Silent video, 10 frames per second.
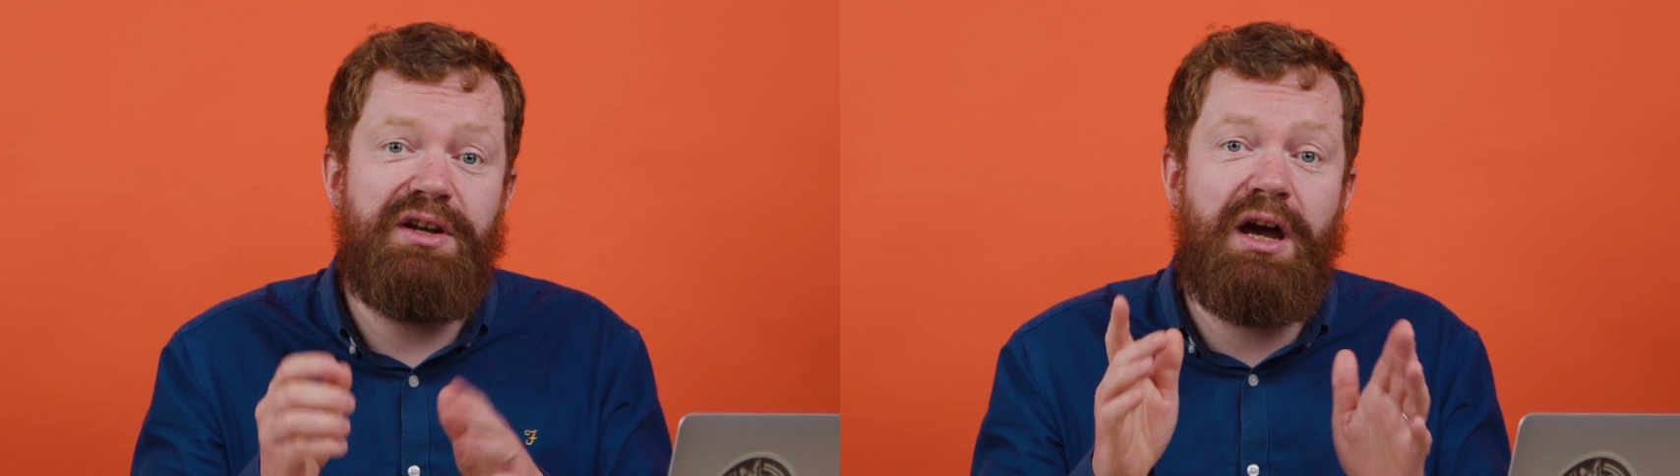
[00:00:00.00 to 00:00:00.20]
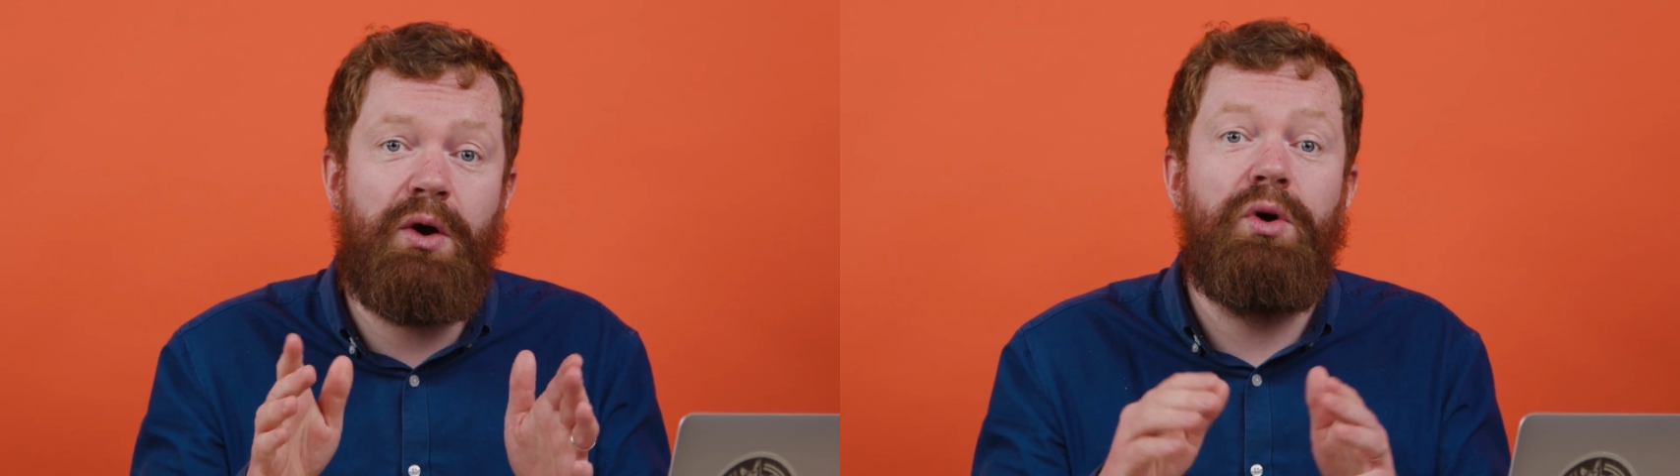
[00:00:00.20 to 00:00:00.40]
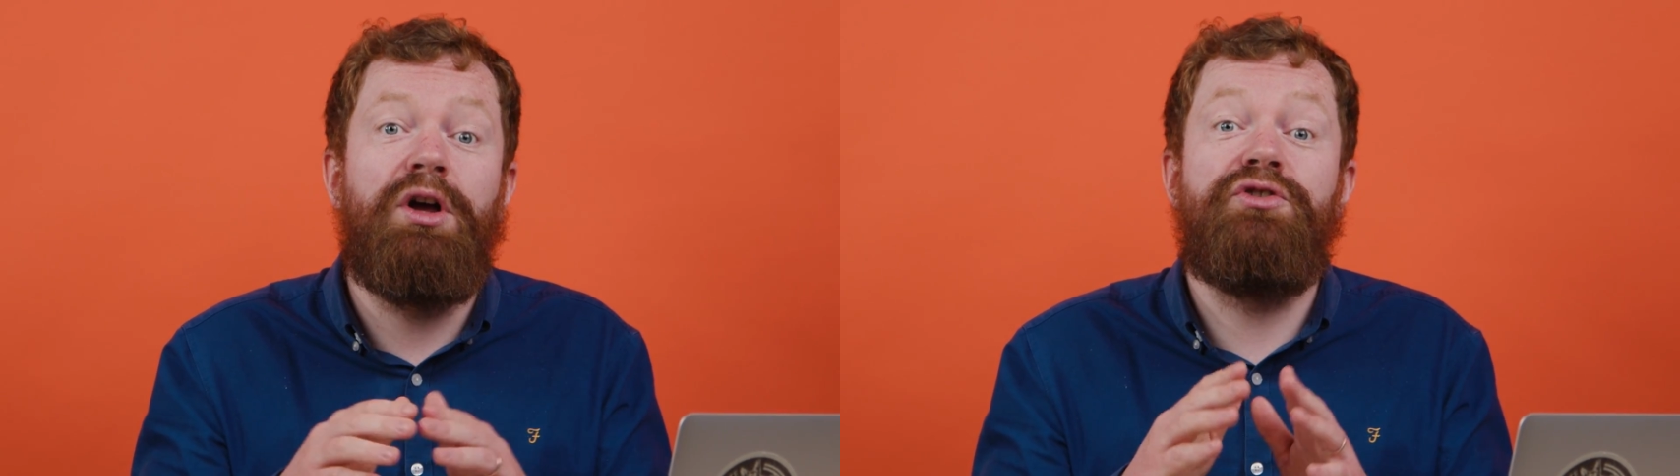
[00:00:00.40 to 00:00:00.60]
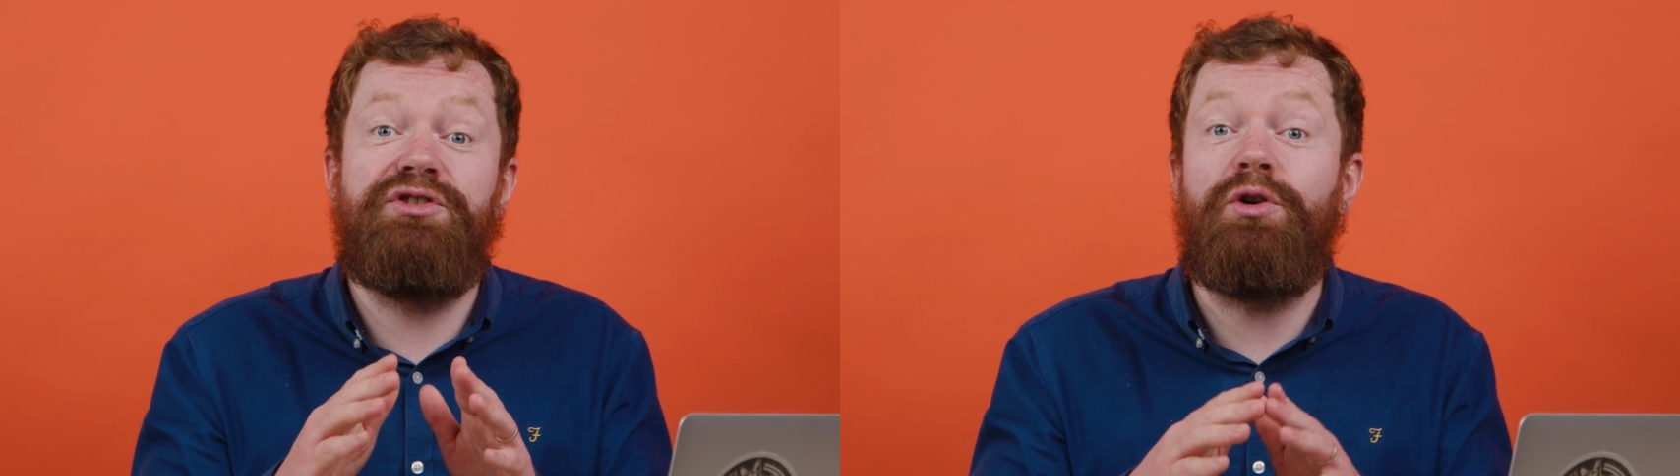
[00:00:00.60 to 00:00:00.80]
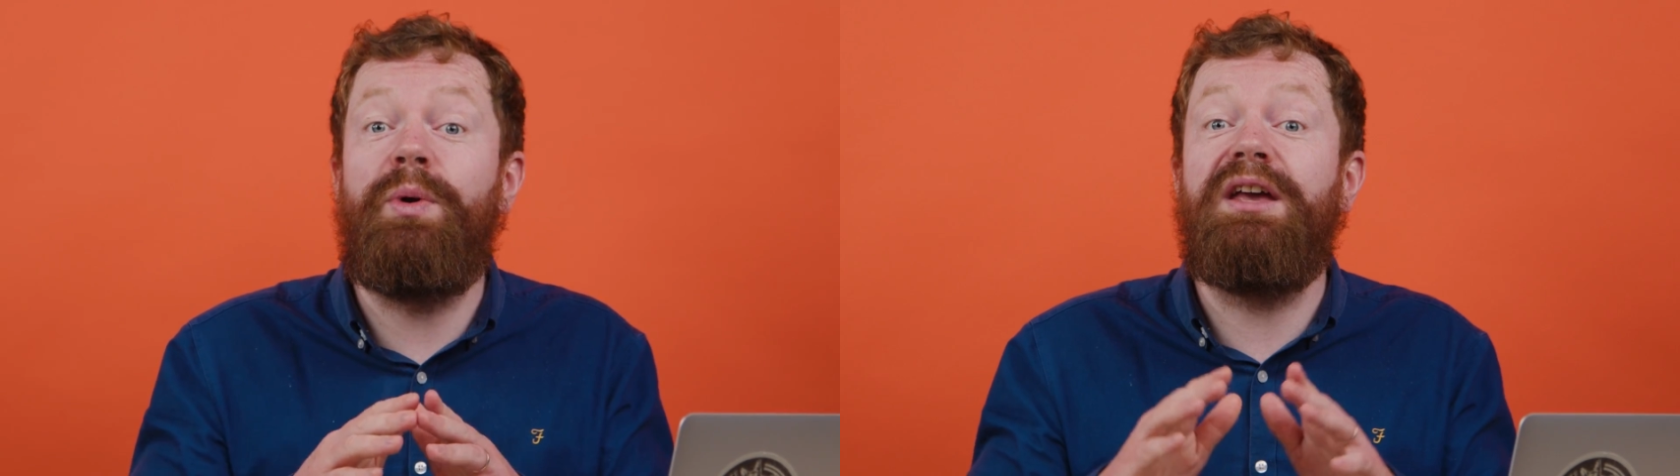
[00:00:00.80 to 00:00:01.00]
Now, just
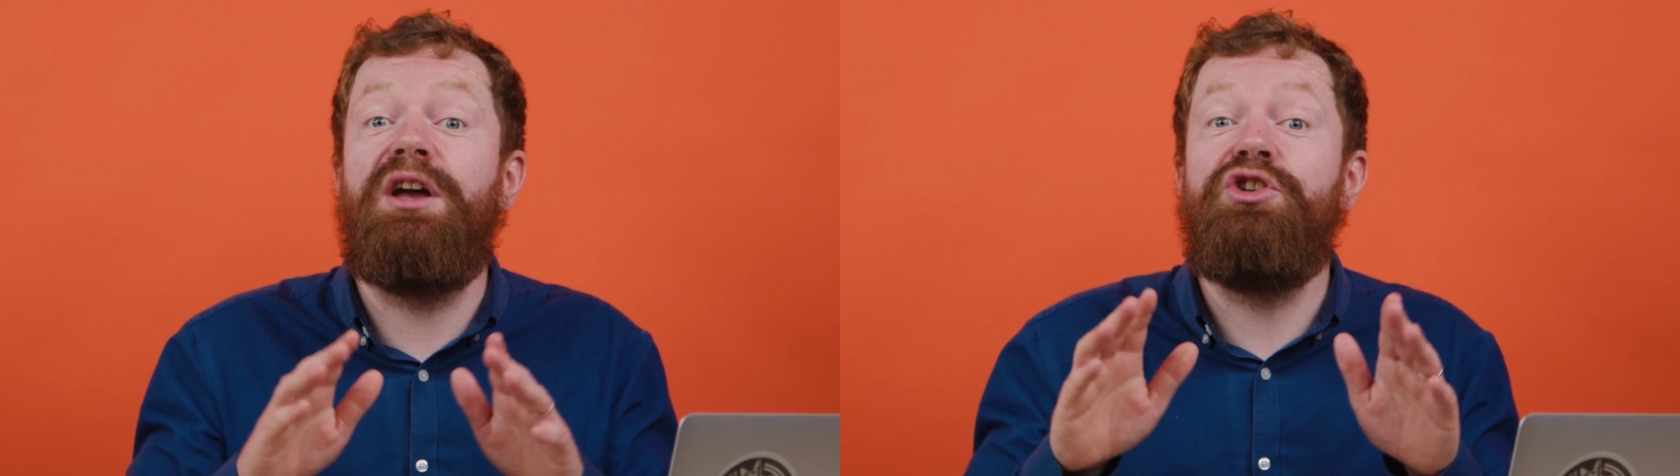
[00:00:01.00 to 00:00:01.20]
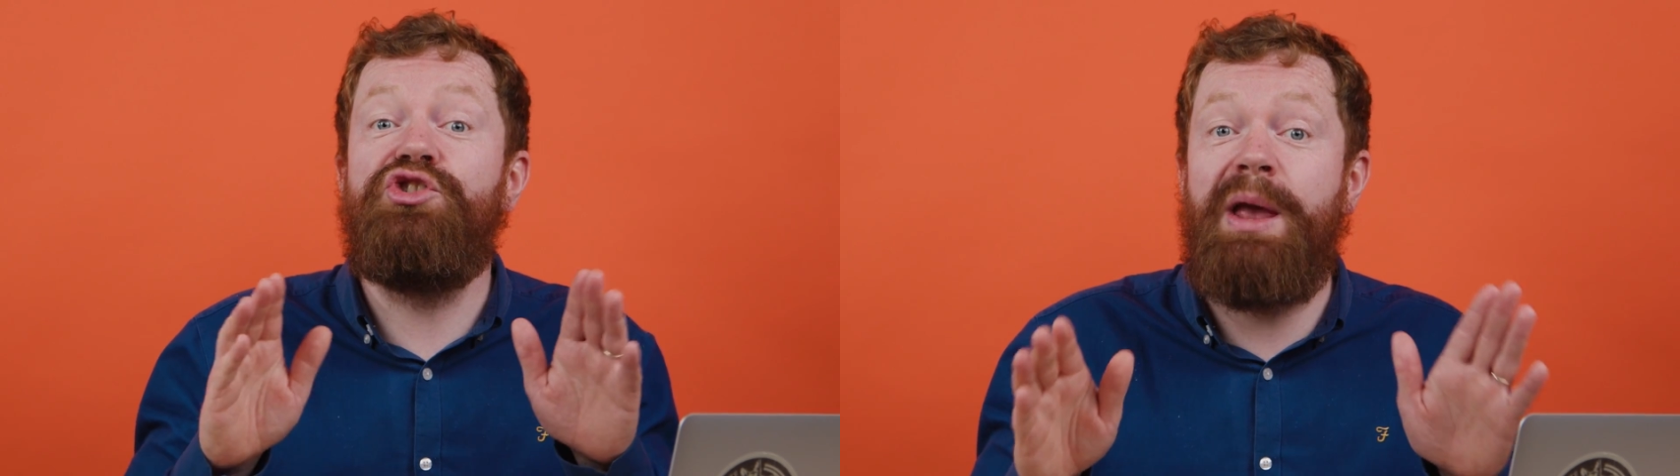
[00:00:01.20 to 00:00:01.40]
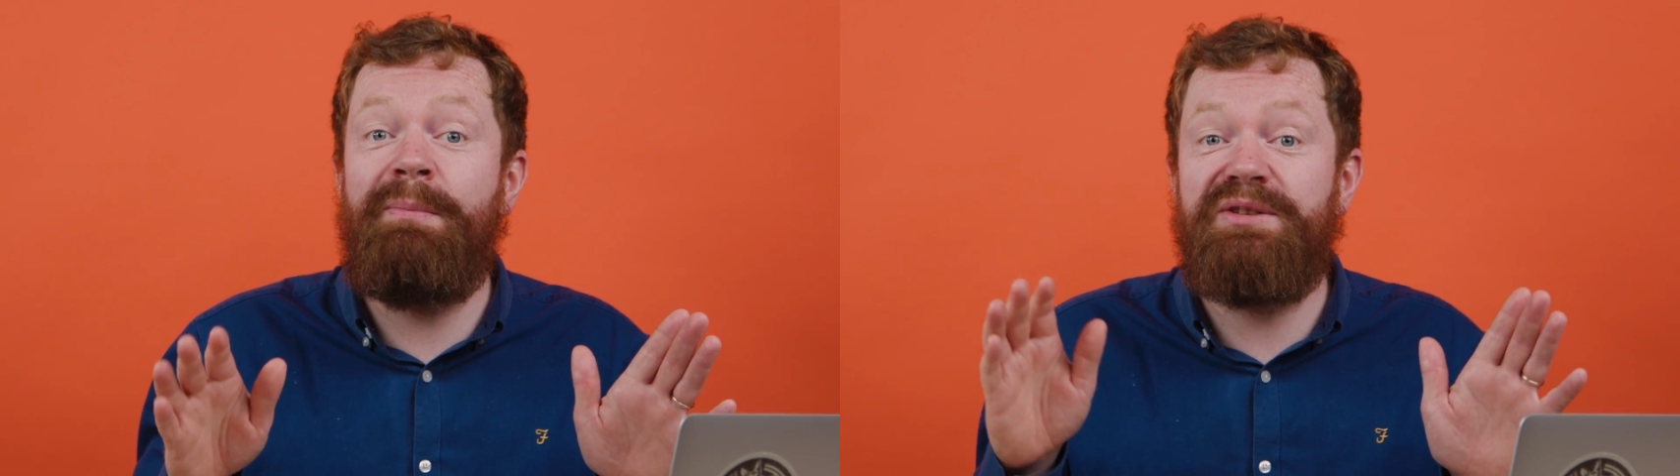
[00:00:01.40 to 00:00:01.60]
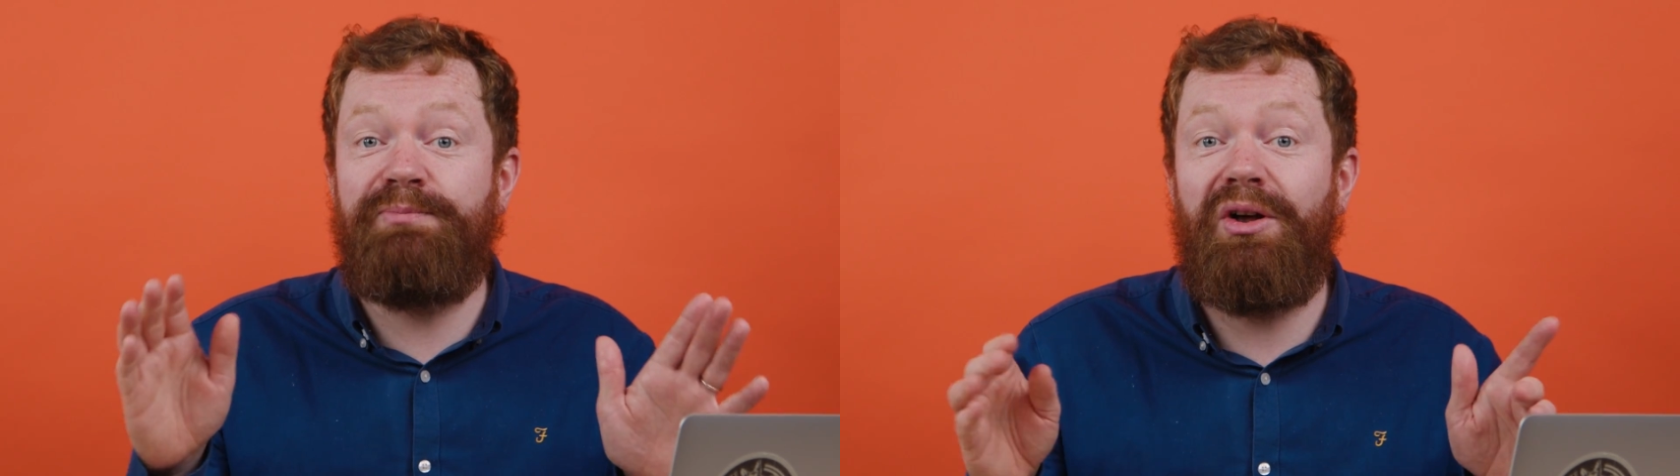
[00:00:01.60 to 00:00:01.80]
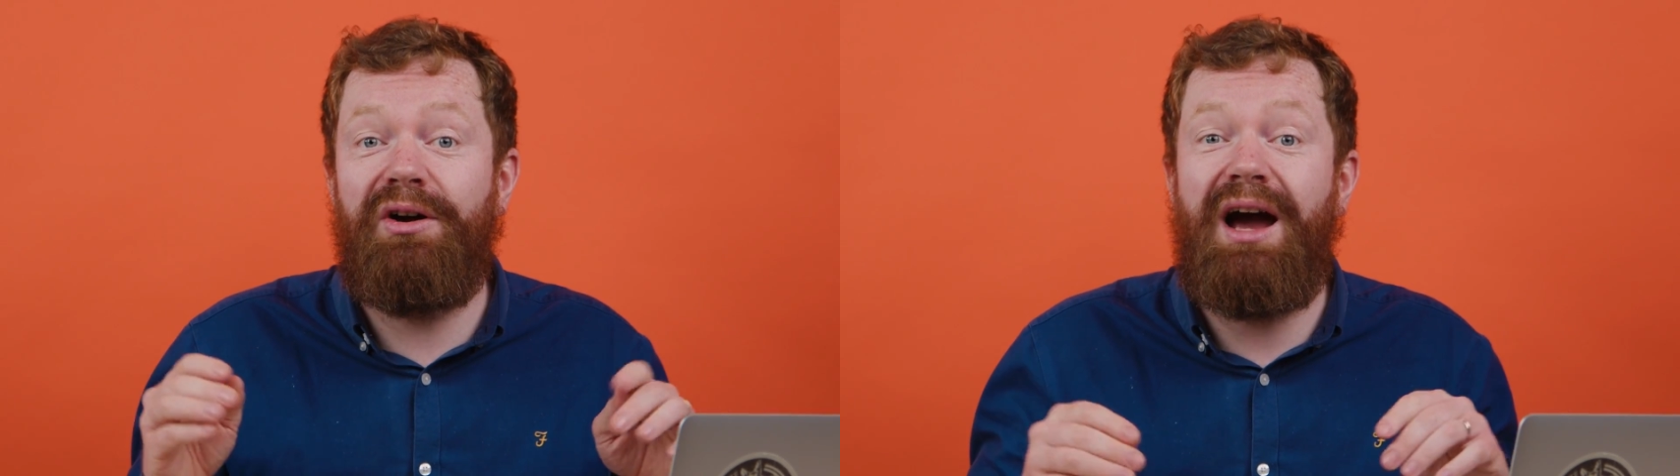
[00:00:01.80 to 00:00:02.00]
a quick shameless
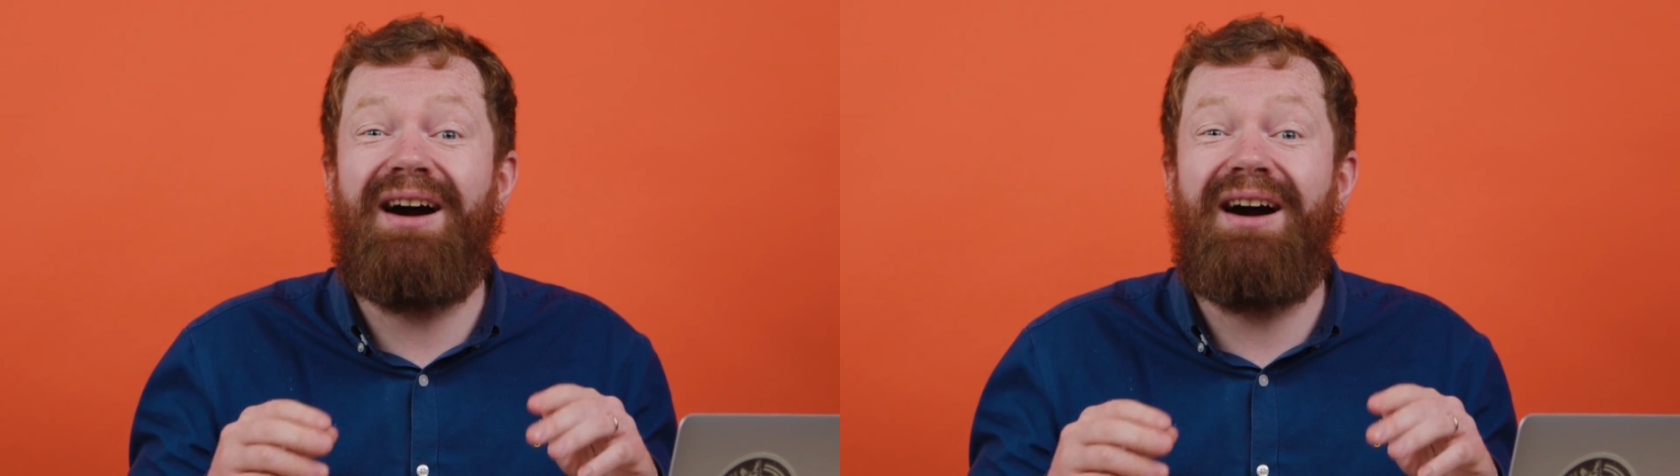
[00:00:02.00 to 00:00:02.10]
plug,